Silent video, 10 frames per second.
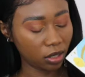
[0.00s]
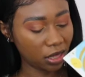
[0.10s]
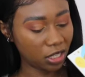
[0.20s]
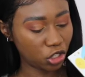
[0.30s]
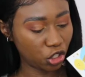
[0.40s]

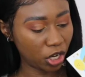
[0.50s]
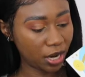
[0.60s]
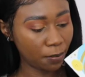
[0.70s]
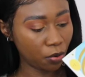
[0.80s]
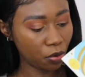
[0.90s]
The shade
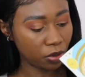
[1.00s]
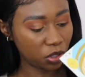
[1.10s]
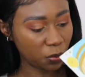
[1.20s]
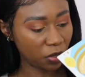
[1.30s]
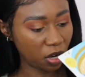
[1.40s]
I'm going
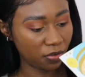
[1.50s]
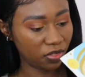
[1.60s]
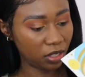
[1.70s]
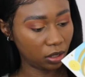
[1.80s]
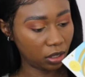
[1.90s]
to put on
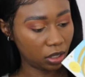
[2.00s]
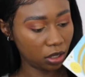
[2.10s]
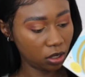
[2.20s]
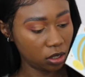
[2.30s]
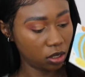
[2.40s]
the
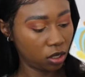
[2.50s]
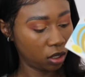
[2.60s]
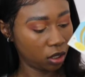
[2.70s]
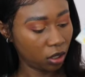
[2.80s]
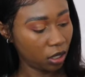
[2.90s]
lid
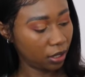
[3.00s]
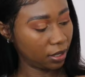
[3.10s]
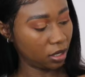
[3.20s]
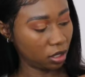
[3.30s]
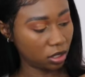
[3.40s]

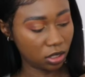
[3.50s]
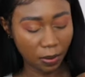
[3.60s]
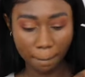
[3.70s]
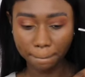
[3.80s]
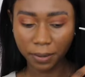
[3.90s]
is
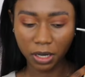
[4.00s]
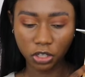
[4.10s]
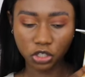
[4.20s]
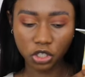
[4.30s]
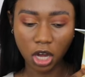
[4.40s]

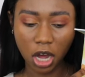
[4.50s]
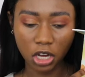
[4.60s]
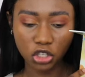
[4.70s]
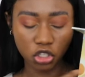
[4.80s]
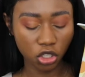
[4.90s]

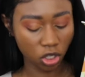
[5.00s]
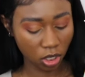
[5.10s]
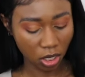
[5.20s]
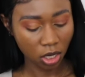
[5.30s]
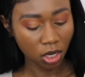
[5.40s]
Butterscotch.
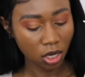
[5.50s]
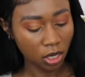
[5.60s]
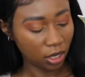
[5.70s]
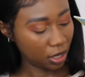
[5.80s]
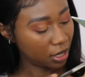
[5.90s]

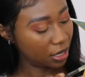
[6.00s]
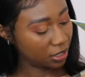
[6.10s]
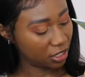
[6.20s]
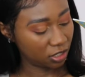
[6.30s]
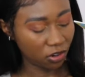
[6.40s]
It
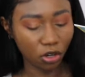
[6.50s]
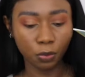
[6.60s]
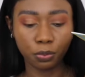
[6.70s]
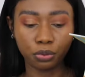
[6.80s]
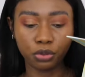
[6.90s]
is this very
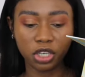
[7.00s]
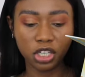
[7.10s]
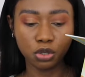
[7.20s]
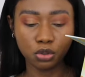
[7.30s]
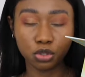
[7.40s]

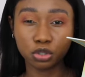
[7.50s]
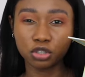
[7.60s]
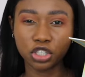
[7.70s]
pretty neutral